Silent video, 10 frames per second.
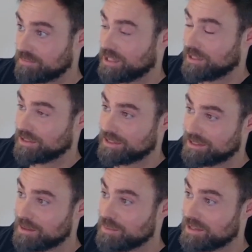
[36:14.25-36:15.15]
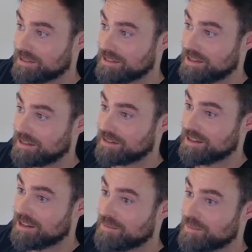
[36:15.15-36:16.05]
Because it's A, B, and C, and
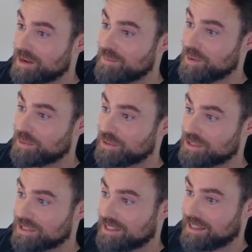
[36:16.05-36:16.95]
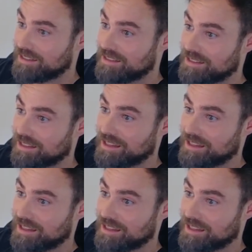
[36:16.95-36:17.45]
many people just get